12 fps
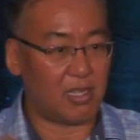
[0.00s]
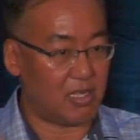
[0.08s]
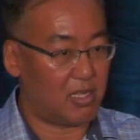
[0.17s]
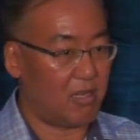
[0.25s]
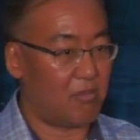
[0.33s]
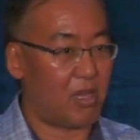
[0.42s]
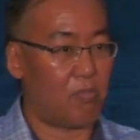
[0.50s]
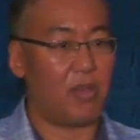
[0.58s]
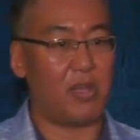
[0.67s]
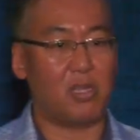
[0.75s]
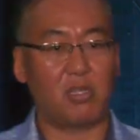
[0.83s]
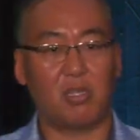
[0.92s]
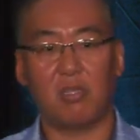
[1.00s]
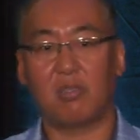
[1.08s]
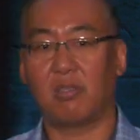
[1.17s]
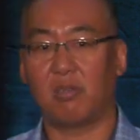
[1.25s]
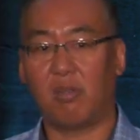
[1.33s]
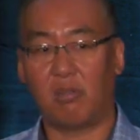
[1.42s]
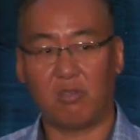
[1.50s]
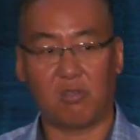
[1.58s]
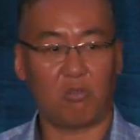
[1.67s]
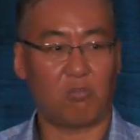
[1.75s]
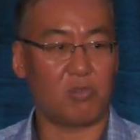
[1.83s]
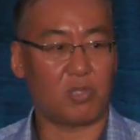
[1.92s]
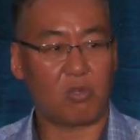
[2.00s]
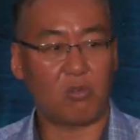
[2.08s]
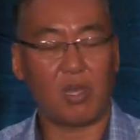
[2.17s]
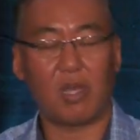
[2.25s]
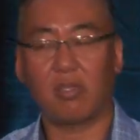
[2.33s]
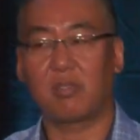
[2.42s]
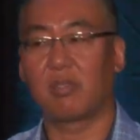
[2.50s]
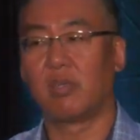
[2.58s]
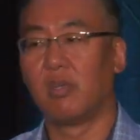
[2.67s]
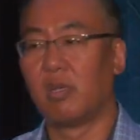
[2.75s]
I tell my patients, you're super stressed.